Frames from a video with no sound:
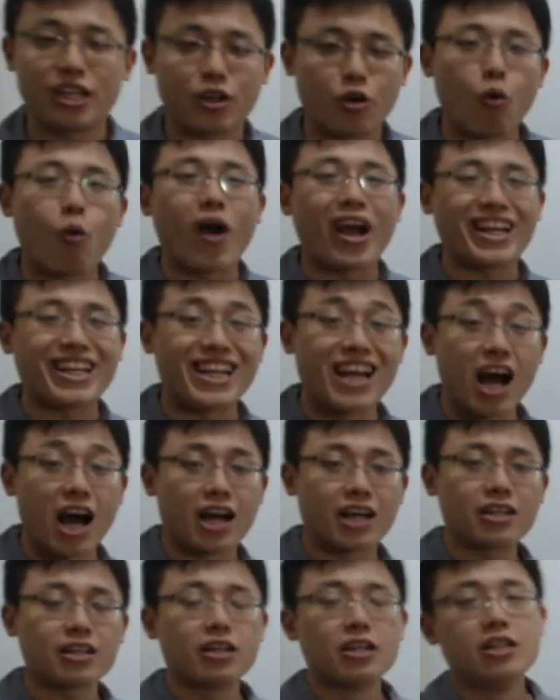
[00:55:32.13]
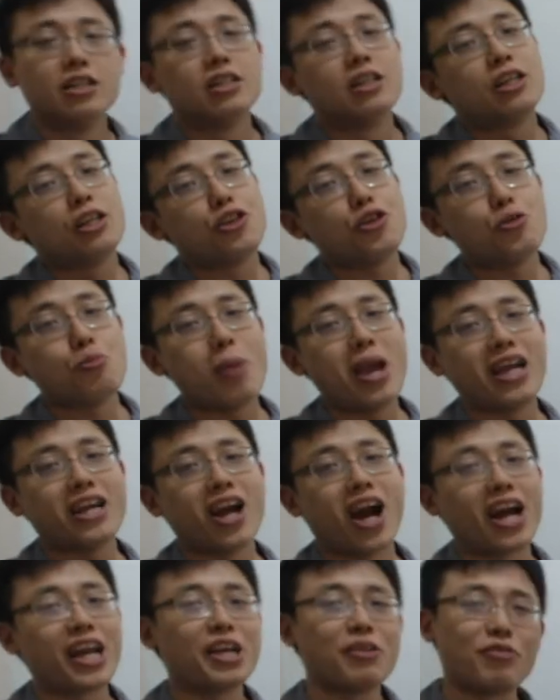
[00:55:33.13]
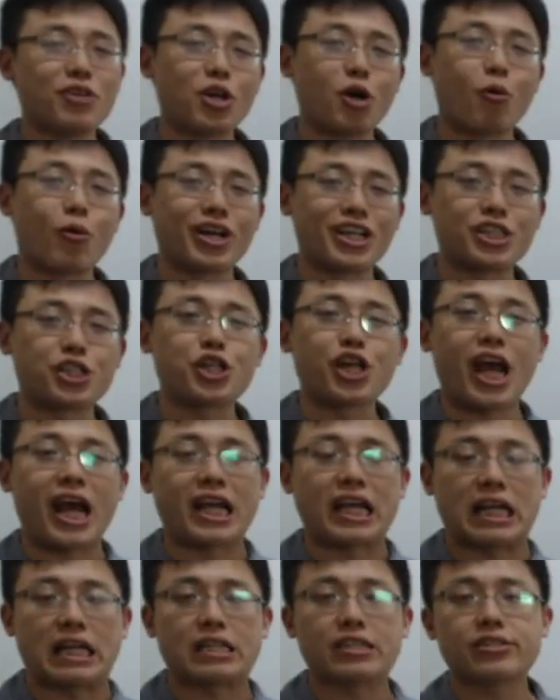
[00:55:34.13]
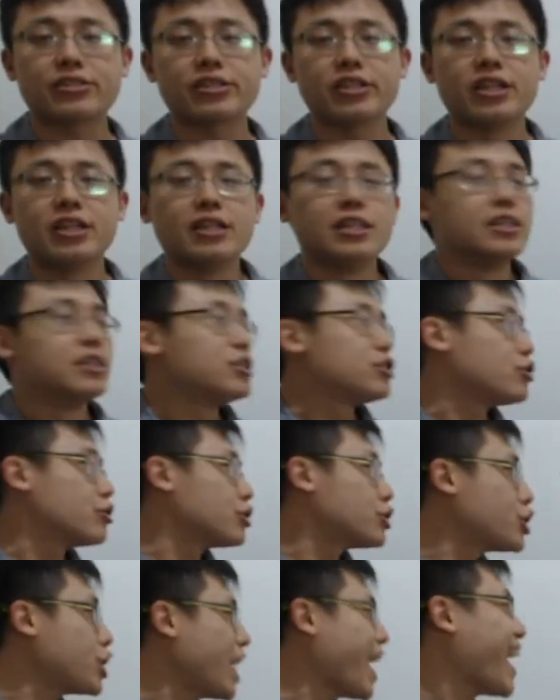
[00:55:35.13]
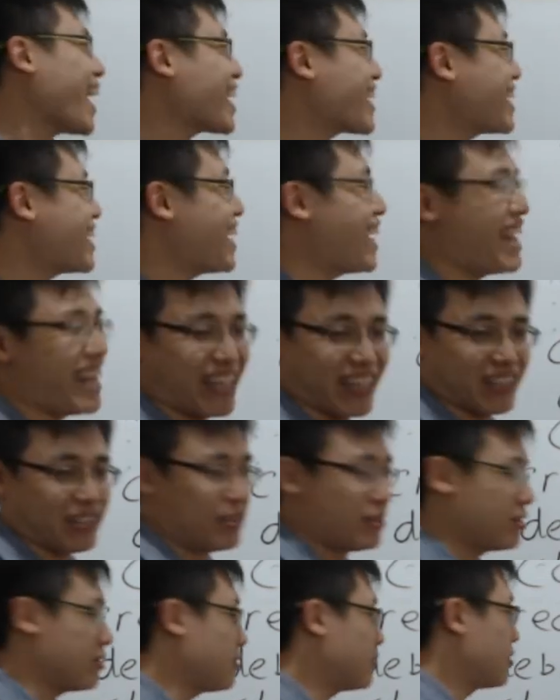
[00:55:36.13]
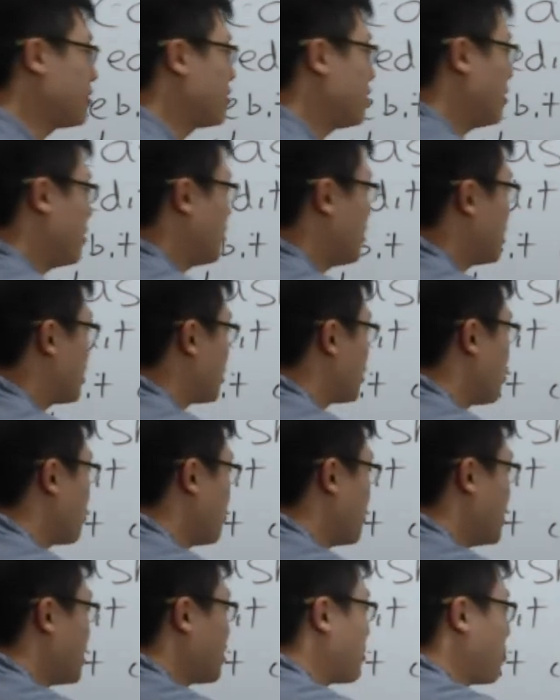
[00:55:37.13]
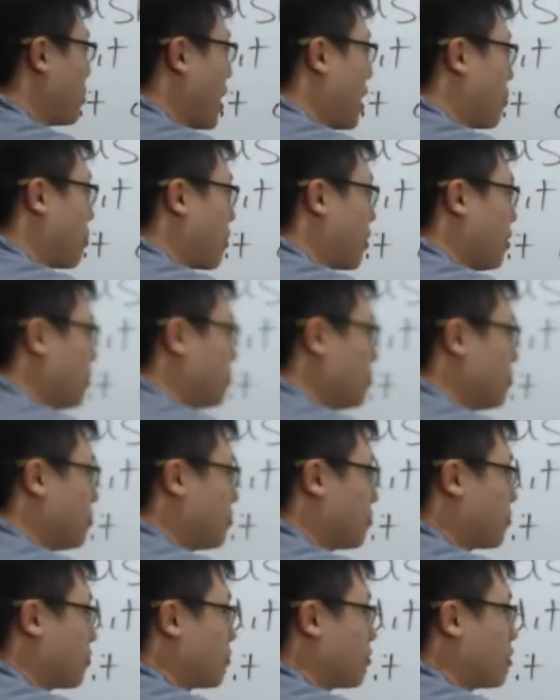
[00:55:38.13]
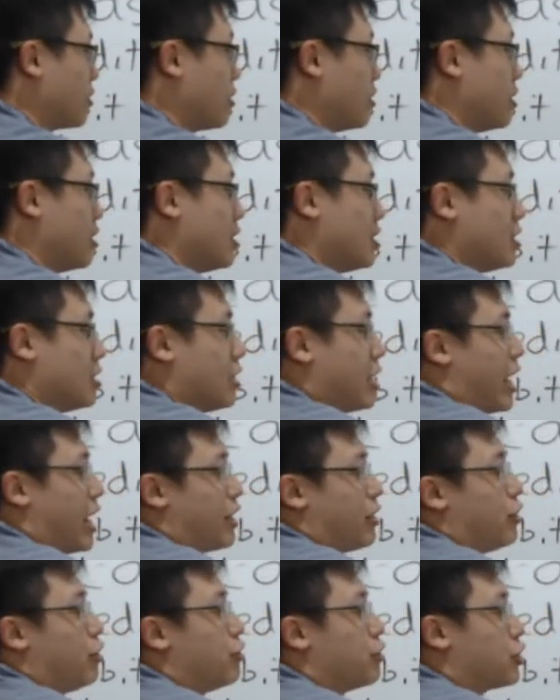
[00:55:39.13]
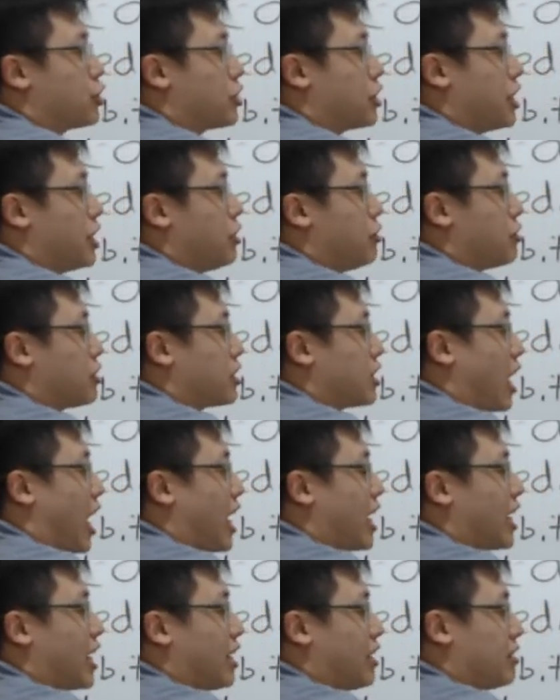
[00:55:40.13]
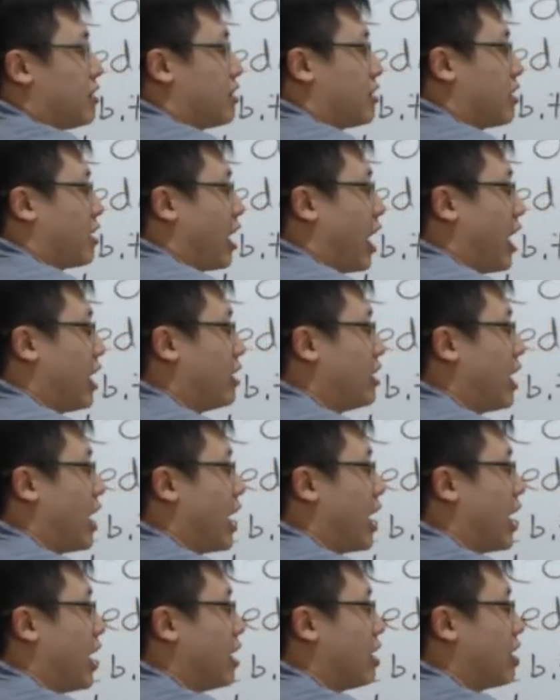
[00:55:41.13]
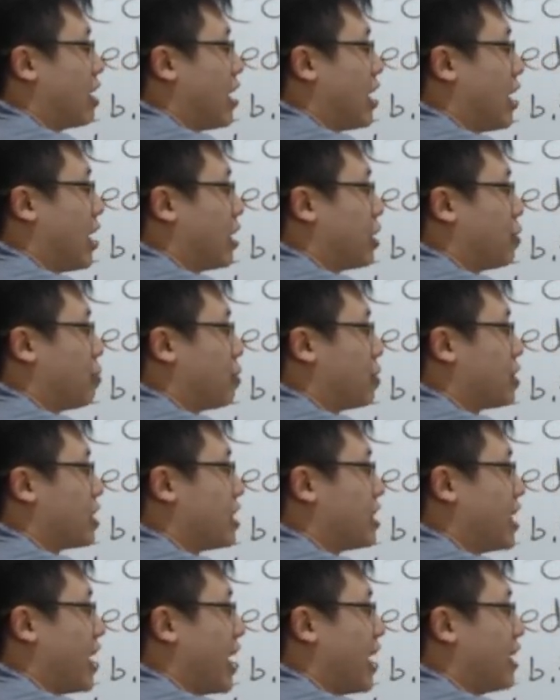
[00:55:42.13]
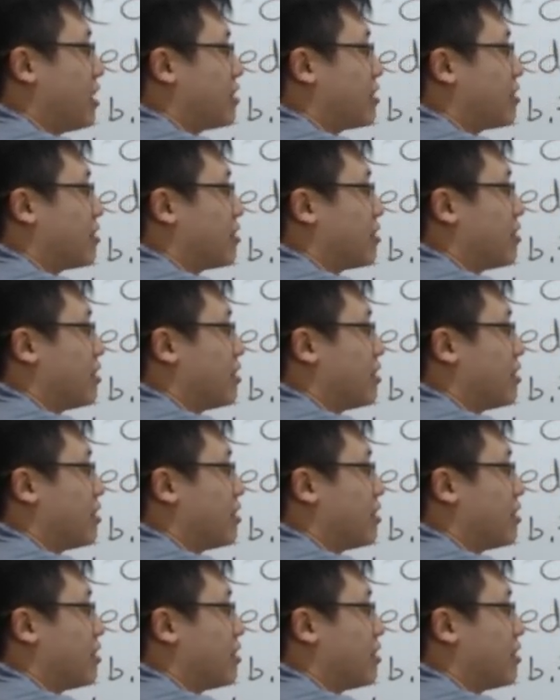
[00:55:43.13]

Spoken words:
quite young. You may not even know what a check is. So a check is this little piece of paper, and usually you sign it, and then you put the date,